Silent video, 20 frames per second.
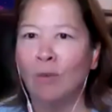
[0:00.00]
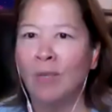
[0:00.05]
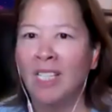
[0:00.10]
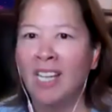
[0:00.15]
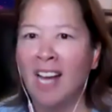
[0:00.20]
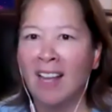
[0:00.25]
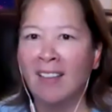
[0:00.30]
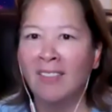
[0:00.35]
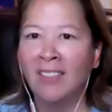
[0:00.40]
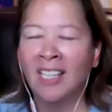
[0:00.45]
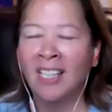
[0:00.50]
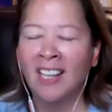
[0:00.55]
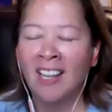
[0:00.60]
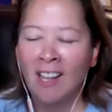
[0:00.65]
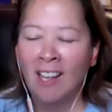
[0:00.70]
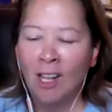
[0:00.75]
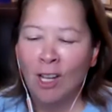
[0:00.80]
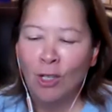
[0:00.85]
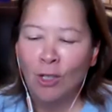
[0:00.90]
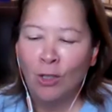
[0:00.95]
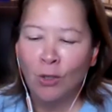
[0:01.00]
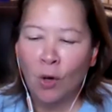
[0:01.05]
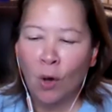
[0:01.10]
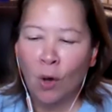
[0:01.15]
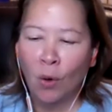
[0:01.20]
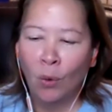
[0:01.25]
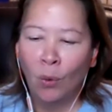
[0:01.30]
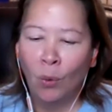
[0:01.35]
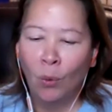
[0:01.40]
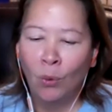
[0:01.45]
diving
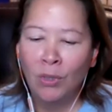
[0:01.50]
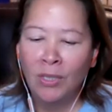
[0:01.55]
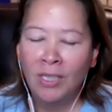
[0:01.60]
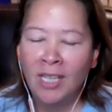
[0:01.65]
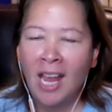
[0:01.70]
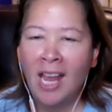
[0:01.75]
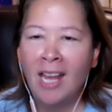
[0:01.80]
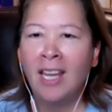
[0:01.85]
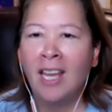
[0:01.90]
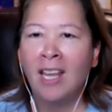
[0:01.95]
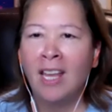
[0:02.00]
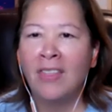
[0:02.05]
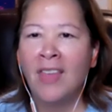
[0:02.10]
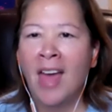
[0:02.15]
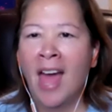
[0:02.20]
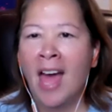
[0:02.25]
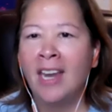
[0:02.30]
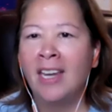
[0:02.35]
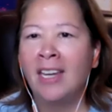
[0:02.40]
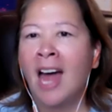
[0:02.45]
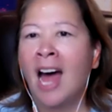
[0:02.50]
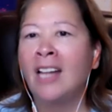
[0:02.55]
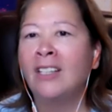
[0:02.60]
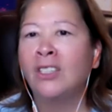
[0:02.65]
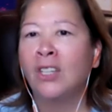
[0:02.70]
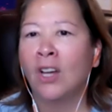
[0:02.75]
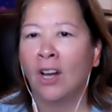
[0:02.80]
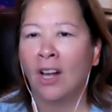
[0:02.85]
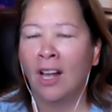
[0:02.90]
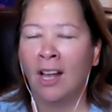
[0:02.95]
so taking that not
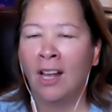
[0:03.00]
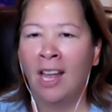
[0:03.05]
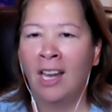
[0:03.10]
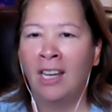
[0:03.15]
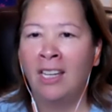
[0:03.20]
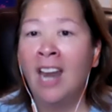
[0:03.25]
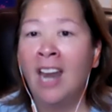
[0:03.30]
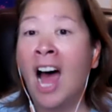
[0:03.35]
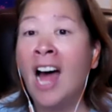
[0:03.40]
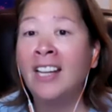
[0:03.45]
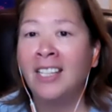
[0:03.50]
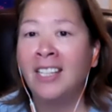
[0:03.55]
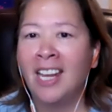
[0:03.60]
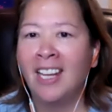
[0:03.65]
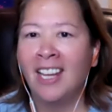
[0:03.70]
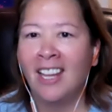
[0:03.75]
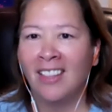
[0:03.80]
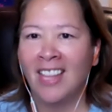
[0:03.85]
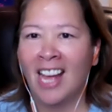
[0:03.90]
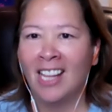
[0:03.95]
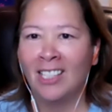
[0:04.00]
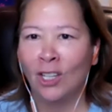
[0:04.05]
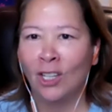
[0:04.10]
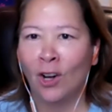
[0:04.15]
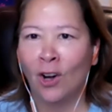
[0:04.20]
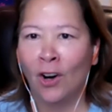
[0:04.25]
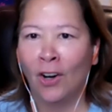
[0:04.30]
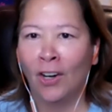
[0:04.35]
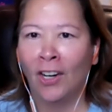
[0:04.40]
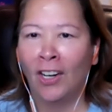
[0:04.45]
to, uh, and not taking that to
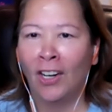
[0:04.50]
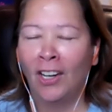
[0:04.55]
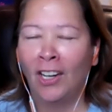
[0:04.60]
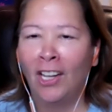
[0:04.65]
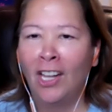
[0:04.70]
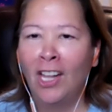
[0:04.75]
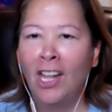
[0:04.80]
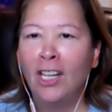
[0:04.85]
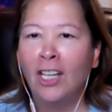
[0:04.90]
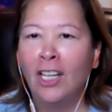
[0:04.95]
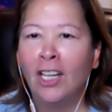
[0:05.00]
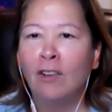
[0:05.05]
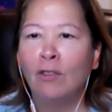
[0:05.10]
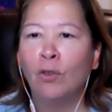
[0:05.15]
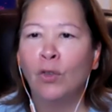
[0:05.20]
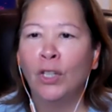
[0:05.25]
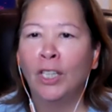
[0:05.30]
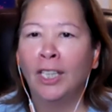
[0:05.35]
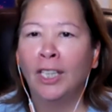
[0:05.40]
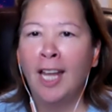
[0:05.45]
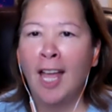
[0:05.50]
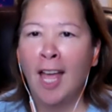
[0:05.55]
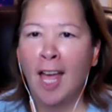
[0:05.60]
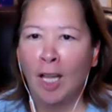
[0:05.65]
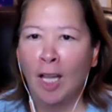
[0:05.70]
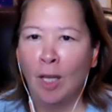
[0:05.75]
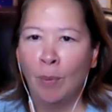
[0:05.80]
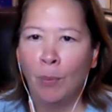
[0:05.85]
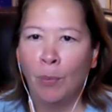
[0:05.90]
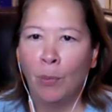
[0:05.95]
heart can really
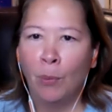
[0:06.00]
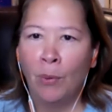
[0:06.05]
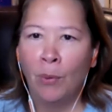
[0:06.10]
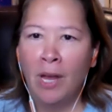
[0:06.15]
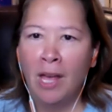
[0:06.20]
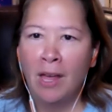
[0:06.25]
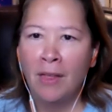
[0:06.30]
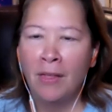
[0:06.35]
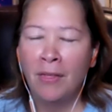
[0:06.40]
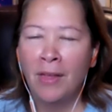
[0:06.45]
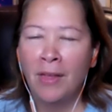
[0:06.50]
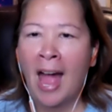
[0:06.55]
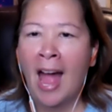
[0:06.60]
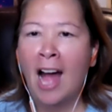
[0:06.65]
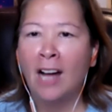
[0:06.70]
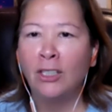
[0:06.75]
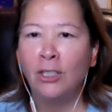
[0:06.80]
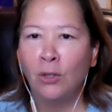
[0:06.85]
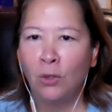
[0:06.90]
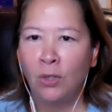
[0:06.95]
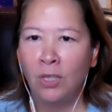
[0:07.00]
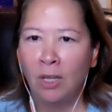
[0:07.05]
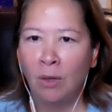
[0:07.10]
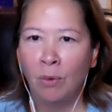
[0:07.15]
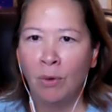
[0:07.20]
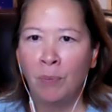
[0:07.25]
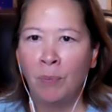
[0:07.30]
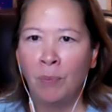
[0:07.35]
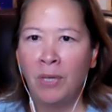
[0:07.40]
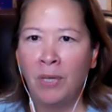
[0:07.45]
help with how you deal
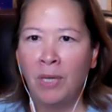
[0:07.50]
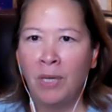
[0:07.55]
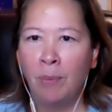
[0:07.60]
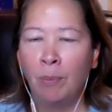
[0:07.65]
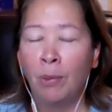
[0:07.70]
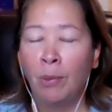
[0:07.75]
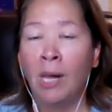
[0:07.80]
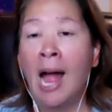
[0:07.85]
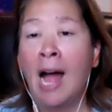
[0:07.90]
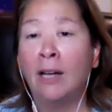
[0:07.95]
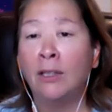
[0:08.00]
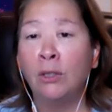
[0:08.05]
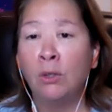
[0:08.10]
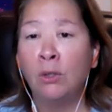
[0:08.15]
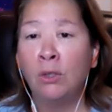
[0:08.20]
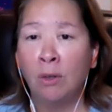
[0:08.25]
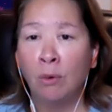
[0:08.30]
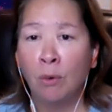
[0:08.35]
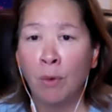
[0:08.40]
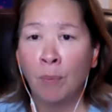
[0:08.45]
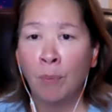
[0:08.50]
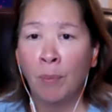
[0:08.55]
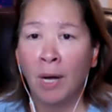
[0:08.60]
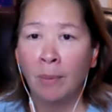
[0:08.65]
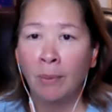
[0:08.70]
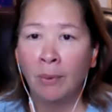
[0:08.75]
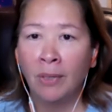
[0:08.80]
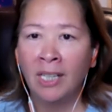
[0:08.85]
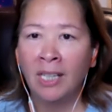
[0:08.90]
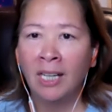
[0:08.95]
with people, how you deal with
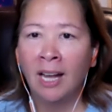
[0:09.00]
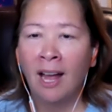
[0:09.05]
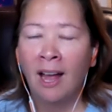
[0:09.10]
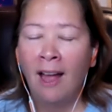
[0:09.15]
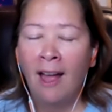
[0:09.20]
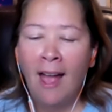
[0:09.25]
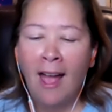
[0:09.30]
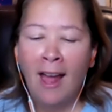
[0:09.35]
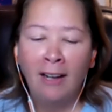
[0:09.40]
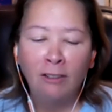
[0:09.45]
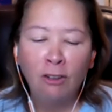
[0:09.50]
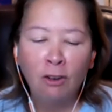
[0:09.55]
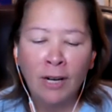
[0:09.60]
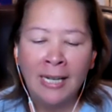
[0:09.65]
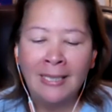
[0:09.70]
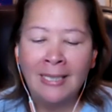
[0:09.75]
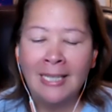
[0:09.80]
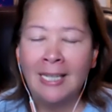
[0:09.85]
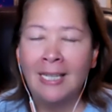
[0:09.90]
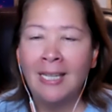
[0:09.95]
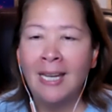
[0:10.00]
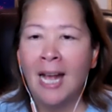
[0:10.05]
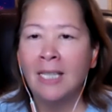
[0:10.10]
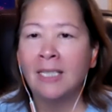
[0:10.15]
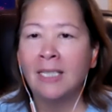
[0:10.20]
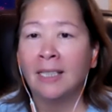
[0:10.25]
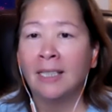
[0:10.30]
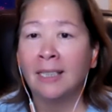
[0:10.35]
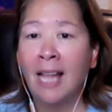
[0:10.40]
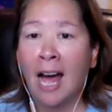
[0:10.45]
public. And granted, yes,
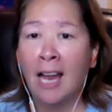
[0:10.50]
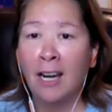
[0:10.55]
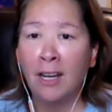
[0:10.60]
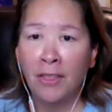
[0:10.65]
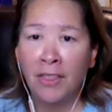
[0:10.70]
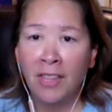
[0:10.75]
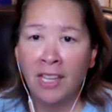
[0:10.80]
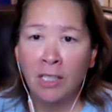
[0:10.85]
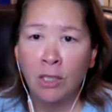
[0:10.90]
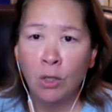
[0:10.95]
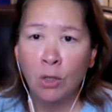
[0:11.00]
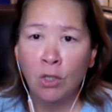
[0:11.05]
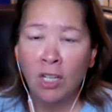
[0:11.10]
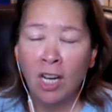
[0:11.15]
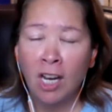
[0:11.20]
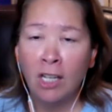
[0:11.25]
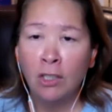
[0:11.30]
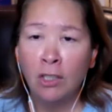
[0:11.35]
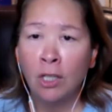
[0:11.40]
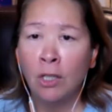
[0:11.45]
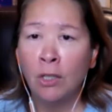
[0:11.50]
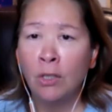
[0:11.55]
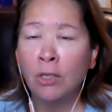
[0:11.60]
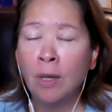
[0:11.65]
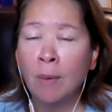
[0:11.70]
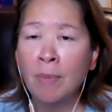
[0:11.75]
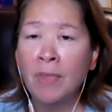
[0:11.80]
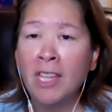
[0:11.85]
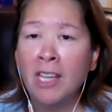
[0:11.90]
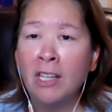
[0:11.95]
a lot of things are changing.
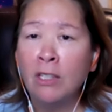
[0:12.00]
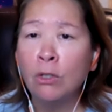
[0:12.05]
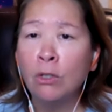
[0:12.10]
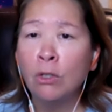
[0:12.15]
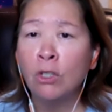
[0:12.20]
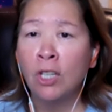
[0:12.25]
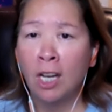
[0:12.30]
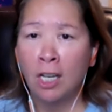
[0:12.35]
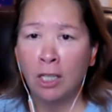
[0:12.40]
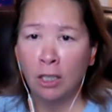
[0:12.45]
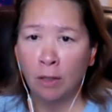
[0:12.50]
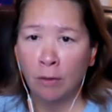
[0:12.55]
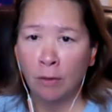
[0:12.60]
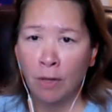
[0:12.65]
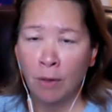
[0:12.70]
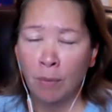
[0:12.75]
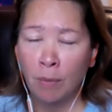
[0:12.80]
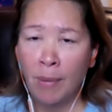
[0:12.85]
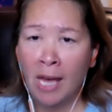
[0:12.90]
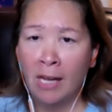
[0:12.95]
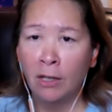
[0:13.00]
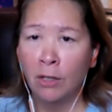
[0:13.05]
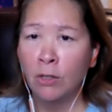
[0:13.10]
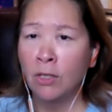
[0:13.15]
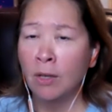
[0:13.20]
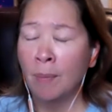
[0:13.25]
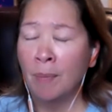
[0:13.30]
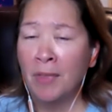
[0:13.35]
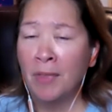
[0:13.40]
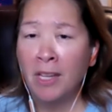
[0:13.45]
Some things are changing for the better,
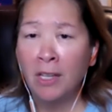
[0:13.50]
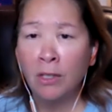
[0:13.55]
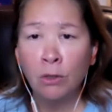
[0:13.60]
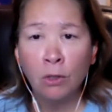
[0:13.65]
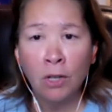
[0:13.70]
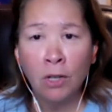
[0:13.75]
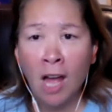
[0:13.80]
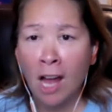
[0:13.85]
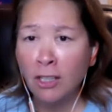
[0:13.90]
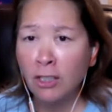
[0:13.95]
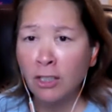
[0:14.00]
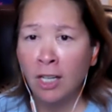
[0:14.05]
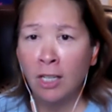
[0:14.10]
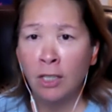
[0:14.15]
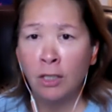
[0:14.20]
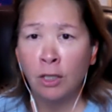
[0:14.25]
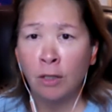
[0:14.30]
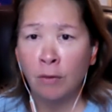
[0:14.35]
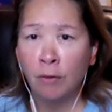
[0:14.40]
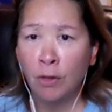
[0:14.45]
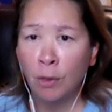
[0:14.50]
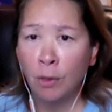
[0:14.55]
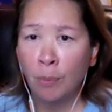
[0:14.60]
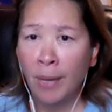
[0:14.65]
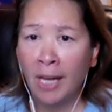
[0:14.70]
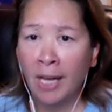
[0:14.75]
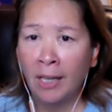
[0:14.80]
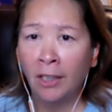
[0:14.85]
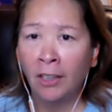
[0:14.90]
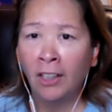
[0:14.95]
some things are not changing for the mm-hmm.
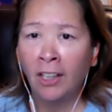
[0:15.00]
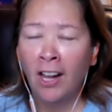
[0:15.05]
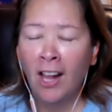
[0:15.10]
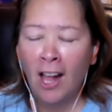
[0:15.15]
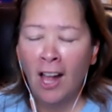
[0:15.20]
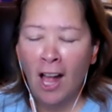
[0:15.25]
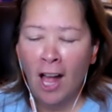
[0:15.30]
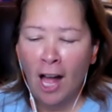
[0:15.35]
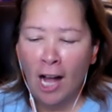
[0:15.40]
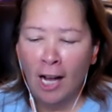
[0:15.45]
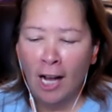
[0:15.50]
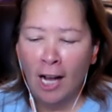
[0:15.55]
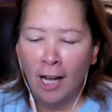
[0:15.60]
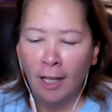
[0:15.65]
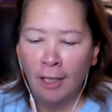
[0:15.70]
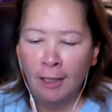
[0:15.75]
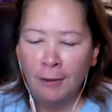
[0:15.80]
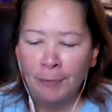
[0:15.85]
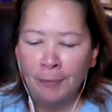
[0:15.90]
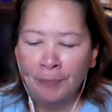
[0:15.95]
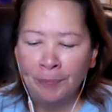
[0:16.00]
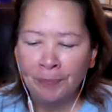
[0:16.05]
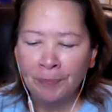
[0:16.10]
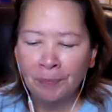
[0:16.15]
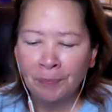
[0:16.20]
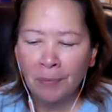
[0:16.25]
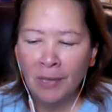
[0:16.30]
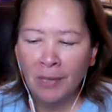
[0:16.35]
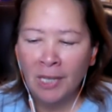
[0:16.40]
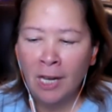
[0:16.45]
better. Um,
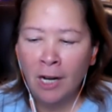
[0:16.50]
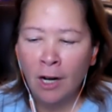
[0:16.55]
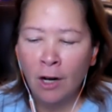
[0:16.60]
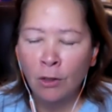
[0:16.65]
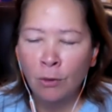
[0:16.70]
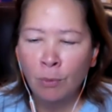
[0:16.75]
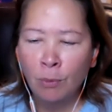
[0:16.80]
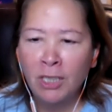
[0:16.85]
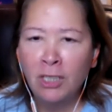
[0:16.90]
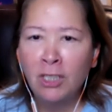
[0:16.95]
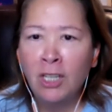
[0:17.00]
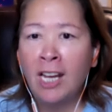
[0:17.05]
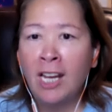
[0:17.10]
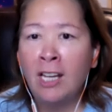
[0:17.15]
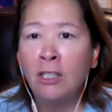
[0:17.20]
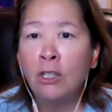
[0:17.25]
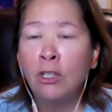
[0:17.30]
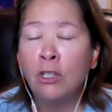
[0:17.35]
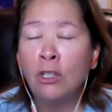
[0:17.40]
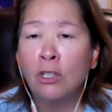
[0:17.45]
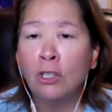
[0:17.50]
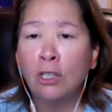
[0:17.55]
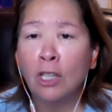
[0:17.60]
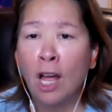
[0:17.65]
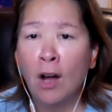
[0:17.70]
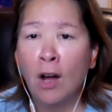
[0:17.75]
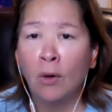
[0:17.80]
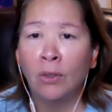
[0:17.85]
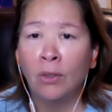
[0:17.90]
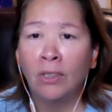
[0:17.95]
you know, but change is
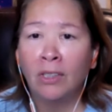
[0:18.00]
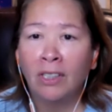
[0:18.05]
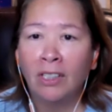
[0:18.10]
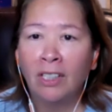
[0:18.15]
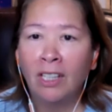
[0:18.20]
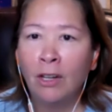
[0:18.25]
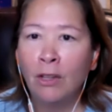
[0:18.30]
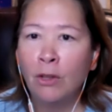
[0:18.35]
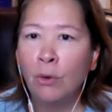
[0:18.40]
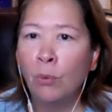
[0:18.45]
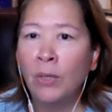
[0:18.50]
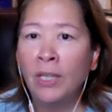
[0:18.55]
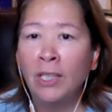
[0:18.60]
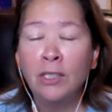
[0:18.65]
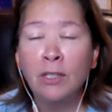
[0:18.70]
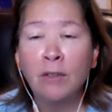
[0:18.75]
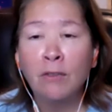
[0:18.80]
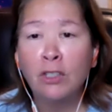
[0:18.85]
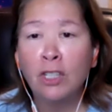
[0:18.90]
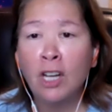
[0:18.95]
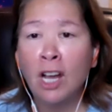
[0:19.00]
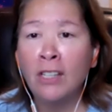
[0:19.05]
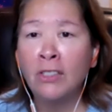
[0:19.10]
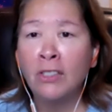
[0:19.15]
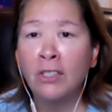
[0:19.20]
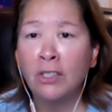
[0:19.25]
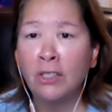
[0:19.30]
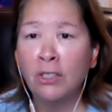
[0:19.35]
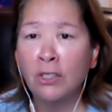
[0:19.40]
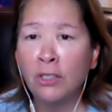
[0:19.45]
slow. You know, the wheels mm-hmm. of
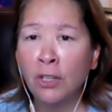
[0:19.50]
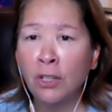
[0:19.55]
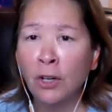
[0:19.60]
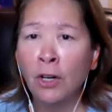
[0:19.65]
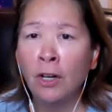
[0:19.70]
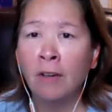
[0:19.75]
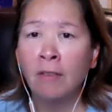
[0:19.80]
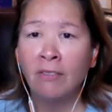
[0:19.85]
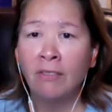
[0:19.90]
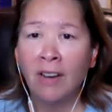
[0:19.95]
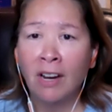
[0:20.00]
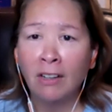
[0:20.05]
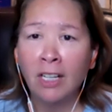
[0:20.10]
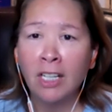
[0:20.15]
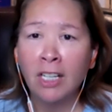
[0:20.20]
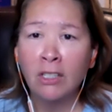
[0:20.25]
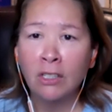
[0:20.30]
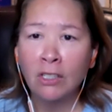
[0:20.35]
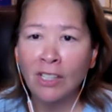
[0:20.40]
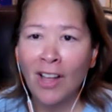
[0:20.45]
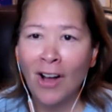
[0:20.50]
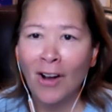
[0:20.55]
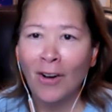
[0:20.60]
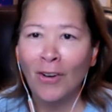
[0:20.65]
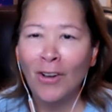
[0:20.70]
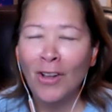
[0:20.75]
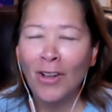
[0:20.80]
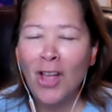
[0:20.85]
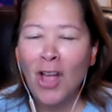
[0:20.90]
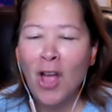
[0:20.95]
justice turn very slow.
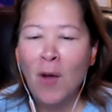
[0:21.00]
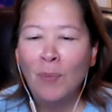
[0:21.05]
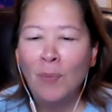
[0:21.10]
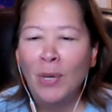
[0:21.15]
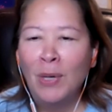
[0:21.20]
But